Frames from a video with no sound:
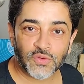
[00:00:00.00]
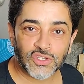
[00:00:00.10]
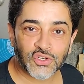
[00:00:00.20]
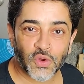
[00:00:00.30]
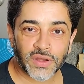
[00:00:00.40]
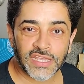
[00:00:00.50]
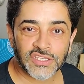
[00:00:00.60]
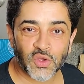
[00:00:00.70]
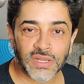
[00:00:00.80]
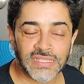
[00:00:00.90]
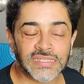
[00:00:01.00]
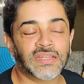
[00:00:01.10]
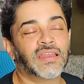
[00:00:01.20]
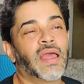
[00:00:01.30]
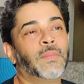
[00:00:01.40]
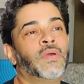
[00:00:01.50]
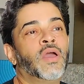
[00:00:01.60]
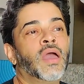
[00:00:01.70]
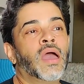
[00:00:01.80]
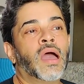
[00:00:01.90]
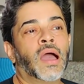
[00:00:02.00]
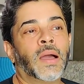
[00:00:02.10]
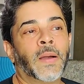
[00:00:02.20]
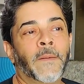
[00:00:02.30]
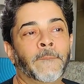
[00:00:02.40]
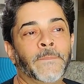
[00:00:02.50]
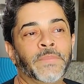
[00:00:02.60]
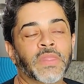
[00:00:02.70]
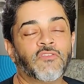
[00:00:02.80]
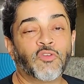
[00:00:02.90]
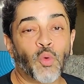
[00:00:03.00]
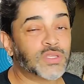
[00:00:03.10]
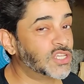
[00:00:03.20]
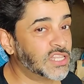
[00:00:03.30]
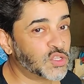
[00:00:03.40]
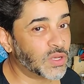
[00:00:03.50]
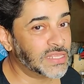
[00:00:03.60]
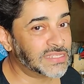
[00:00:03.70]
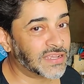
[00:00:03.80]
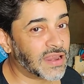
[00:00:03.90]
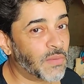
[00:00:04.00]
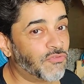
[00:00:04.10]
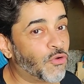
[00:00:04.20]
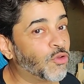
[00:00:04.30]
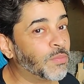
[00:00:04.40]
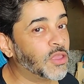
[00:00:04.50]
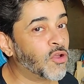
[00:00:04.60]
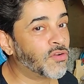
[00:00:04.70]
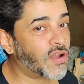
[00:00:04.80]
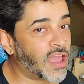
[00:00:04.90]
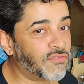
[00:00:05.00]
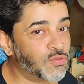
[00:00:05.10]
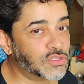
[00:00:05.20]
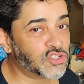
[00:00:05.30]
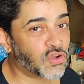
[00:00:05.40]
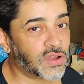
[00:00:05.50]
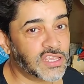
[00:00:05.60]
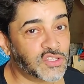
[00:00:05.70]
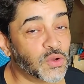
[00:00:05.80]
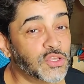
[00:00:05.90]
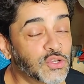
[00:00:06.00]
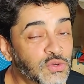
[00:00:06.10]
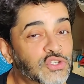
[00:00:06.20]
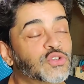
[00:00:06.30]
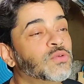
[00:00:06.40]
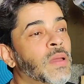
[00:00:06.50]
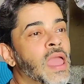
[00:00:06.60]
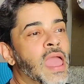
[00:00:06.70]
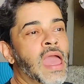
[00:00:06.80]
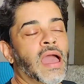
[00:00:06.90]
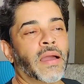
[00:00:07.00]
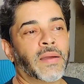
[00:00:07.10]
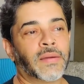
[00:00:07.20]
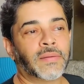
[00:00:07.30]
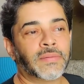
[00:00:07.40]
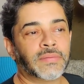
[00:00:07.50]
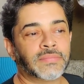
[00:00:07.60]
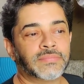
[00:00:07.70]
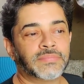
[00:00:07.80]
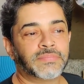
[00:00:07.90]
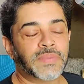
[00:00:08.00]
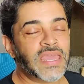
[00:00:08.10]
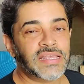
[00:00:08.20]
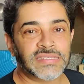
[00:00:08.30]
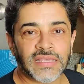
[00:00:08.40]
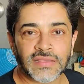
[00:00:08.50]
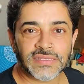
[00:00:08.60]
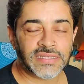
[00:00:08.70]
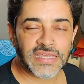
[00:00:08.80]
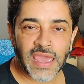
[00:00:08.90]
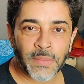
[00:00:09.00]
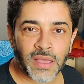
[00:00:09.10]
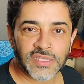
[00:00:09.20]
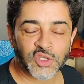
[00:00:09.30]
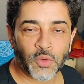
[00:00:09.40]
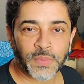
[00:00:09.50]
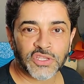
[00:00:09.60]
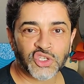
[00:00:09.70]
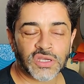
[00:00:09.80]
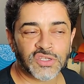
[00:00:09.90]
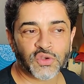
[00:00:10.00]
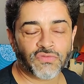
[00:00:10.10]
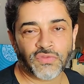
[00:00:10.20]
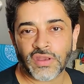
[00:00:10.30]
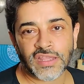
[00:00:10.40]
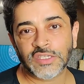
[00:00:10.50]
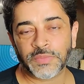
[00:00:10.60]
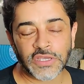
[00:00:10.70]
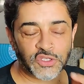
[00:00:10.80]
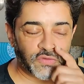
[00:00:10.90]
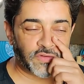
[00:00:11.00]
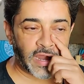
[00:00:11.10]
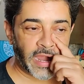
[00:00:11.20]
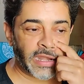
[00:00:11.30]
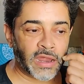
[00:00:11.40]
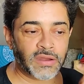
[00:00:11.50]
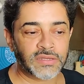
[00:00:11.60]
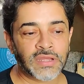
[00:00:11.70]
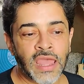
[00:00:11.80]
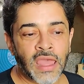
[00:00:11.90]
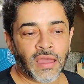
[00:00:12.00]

Food Stories on Instagram. If you're watching this on Instagram, follow me on Rai Food Stories on YouTube. Please DM us your pictures of the recipes you've tried out.